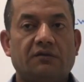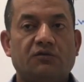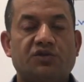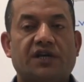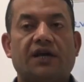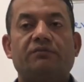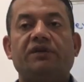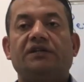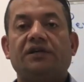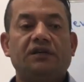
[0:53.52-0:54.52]
which can
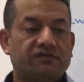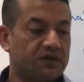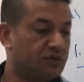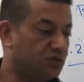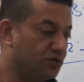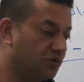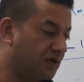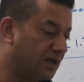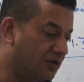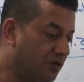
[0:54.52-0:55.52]
be delivered to
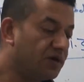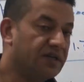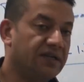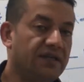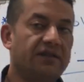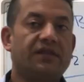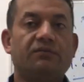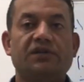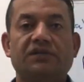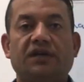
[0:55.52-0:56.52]
an organ in the
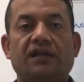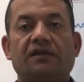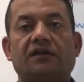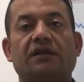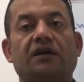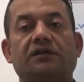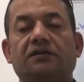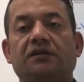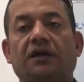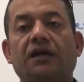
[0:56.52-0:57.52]
body other than
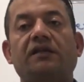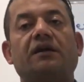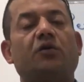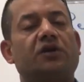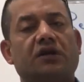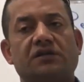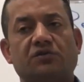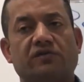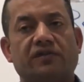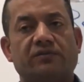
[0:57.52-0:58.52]
other organs
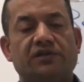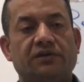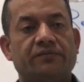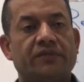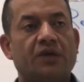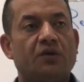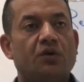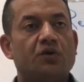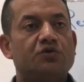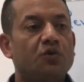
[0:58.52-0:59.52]
of the body.
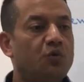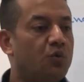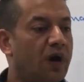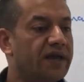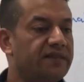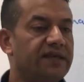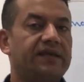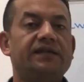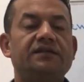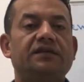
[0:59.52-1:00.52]
So why the
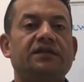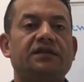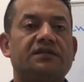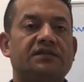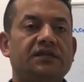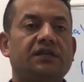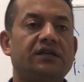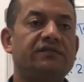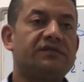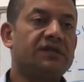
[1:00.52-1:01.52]
kidney
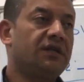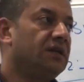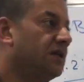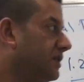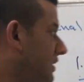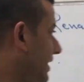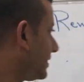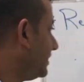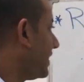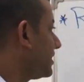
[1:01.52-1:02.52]
receives
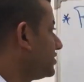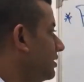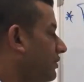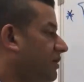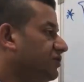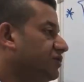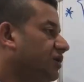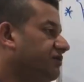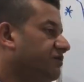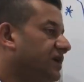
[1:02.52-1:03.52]
that large amount
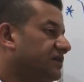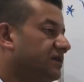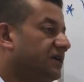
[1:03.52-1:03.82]
of blood